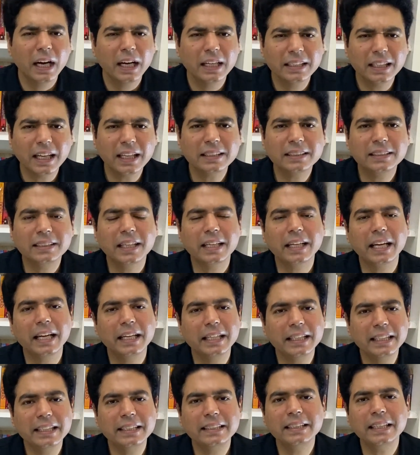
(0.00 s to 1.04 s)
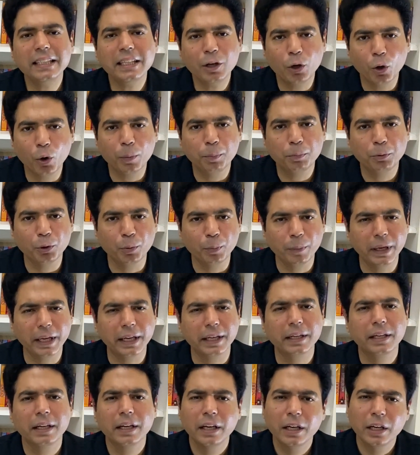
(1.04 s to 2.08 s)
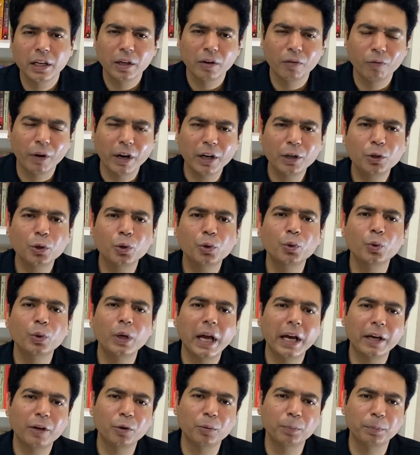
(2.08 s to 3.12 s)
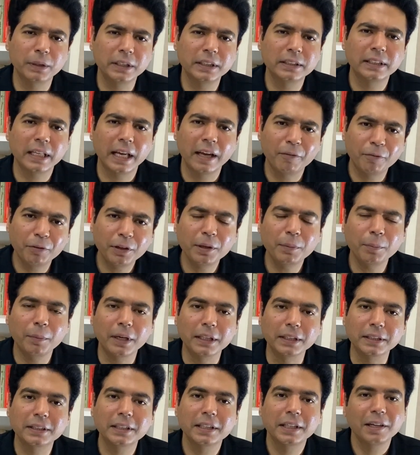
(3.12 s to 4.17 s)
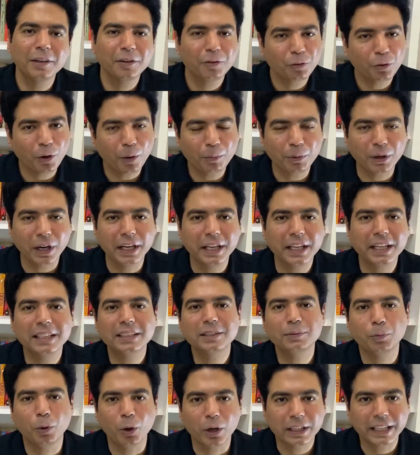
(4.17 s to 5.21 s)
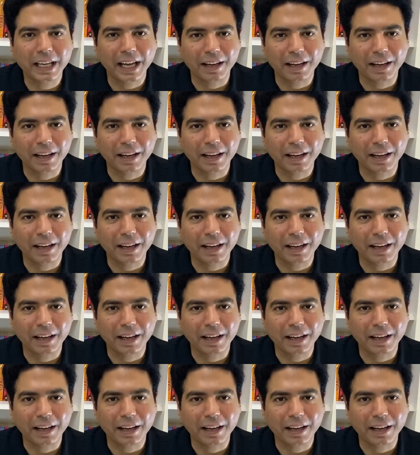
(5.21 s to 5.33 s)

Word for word: A youngster can easily hope to make 1 to 2 lakh rupees every month from running a small